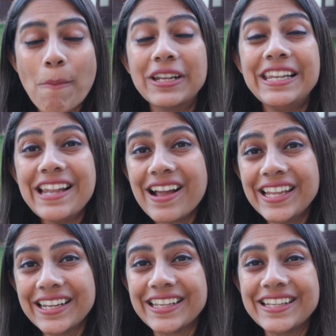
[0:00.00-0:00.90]
But
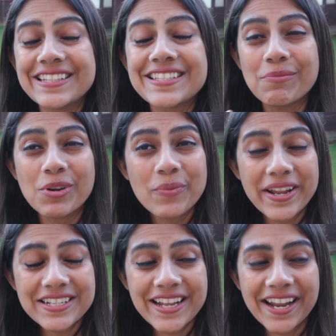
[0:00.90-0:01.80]
luckily, someone
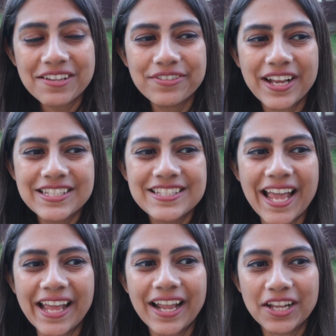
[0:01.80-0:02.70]
went ahead of us
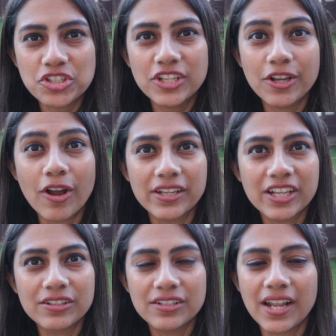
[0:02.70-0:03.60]
and actually got
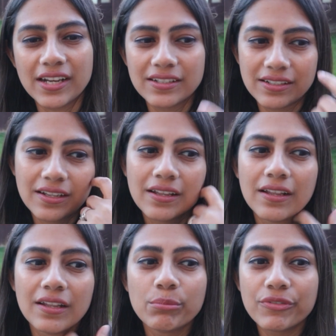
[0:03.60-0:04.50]
here to London
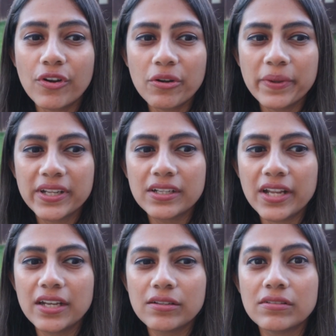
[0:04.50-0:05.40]
before we did
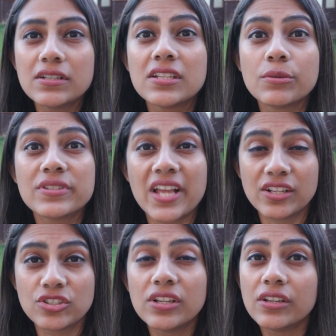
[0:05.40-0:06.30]
and told us that it was
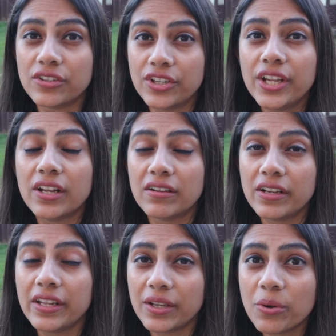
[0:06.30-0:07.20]
actually
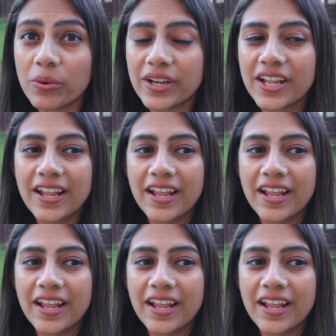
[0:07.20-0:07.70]
really cold.